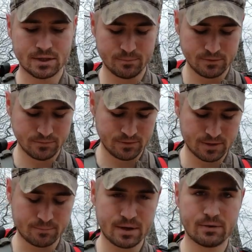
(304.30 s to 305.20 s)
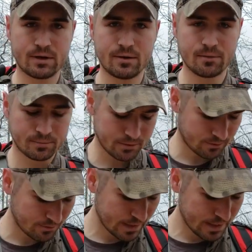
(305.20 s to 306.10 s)
on the move. You could mount a
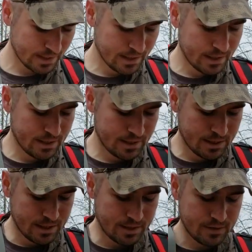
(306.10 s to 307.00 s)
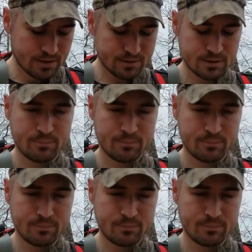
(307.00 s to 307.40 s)
GoPro, and then on the